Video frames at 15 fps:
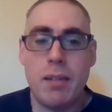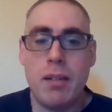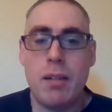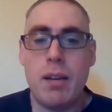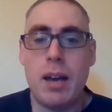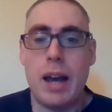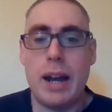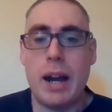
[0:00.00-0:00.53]

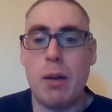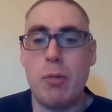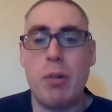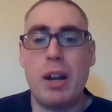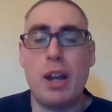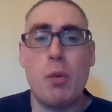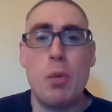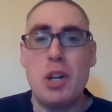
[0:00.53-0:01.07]
and I
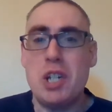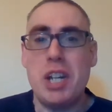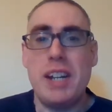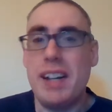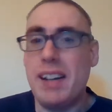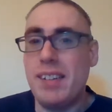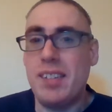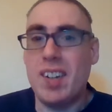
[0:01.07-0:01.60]
really wish he
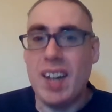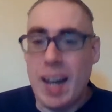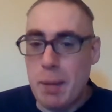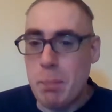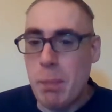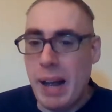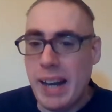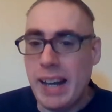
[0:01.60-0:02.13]
didn't say
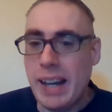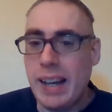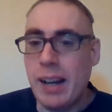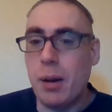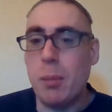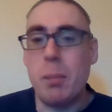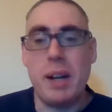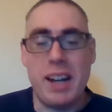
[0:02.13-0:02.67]
many here,
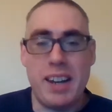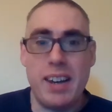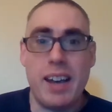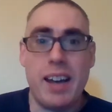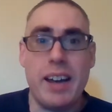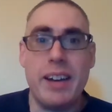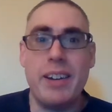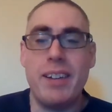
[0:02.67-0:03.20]
but he
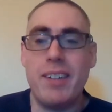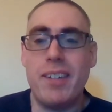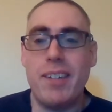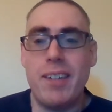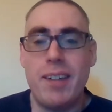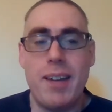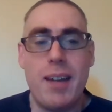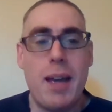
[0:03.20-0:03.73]
did,
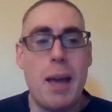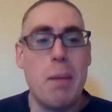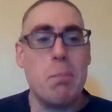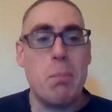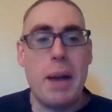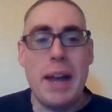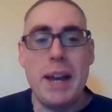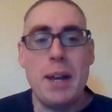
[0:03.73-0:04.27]

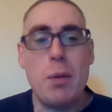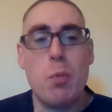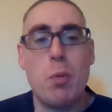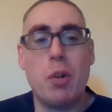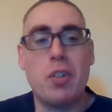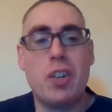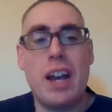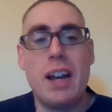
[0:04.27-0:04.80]
many will
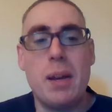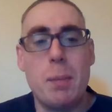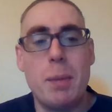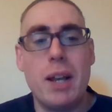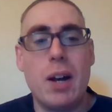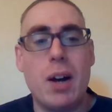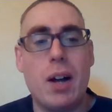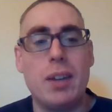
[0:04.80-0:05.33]
say to me
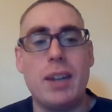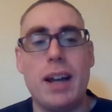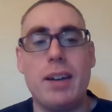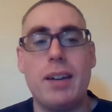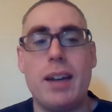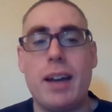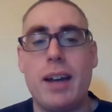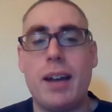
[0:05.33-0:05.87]
on that
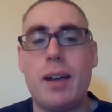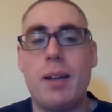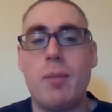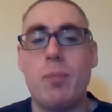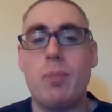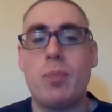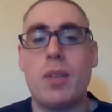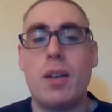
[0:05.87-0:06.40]
day,
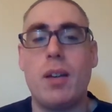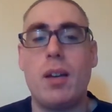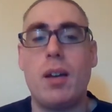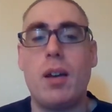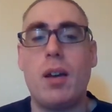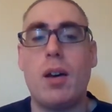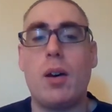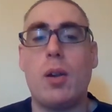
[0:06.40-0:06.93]

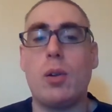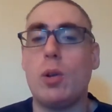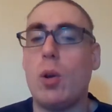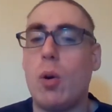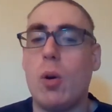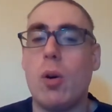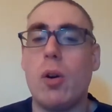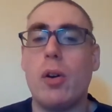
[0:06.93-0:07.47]

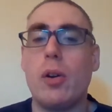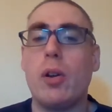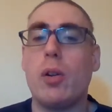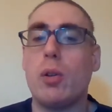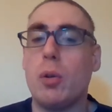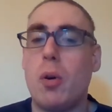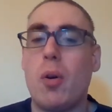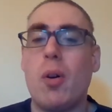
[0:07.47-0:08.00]
Lord,
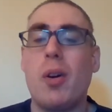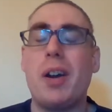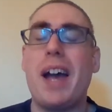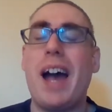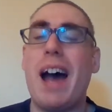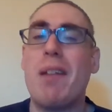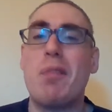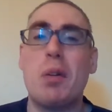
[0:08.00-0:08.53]
Lord,
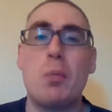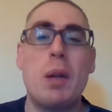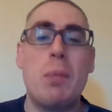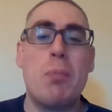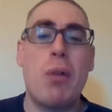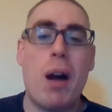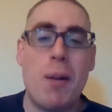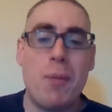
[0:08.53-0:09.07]
haven't we
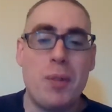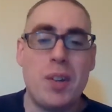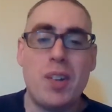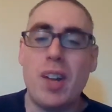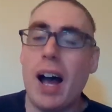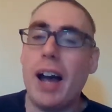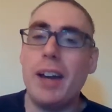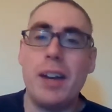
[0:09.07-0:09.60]

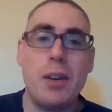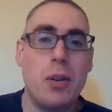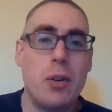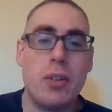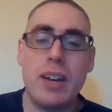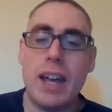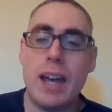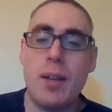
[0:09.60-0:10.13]
prophesied in your
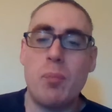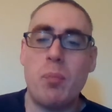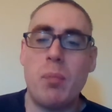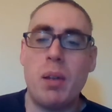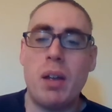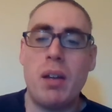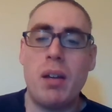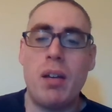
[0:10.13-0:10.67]
name?
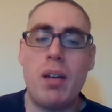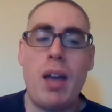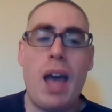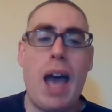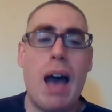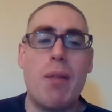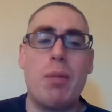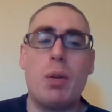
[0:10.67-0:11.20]

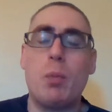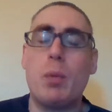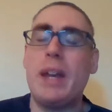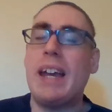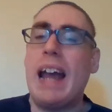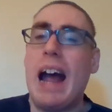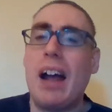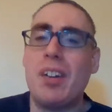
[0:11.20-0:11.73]
Haven't we
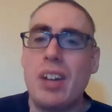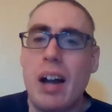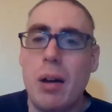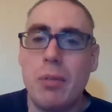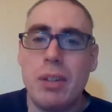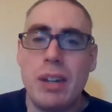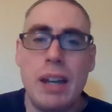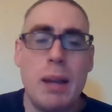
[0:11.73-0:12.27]
cast
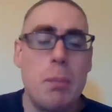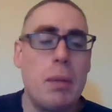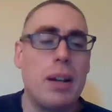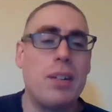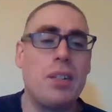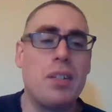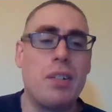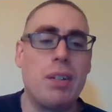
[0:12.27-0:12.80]
out
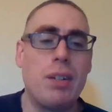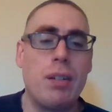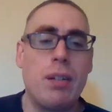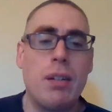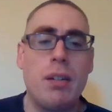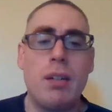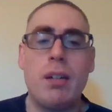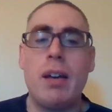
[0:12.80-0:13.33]
demons?
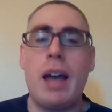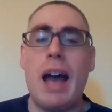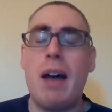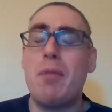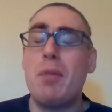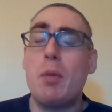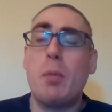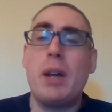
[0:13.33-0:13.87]

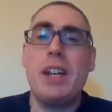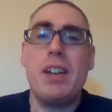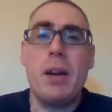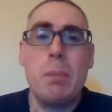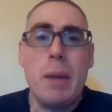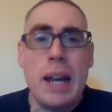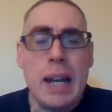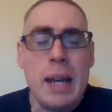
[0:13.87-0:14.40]
Haven't we done
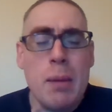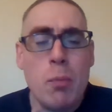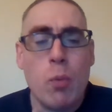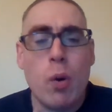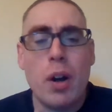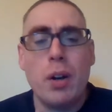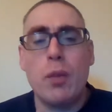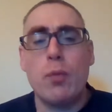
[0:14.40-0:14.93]
many
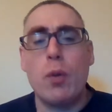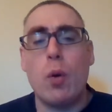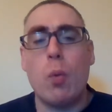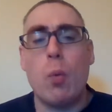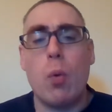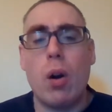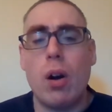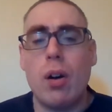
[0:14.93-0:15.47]
wonderful
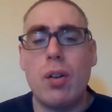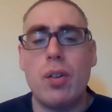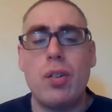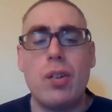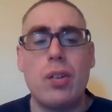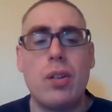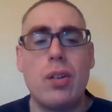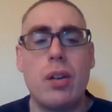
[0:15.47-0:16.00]
works?